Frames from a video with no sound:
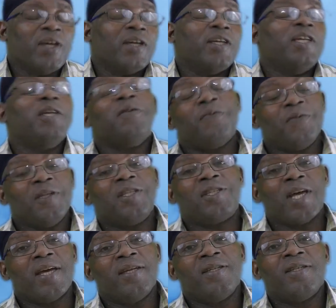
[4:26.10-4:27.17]
if the
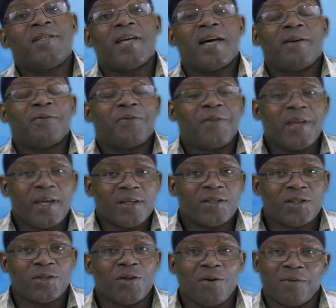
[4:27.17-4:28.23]
Chinese have their
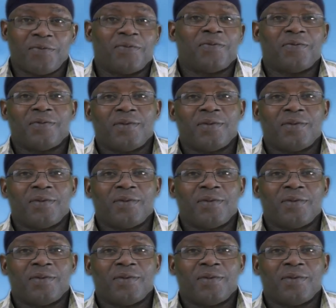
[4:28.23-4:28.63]
stuff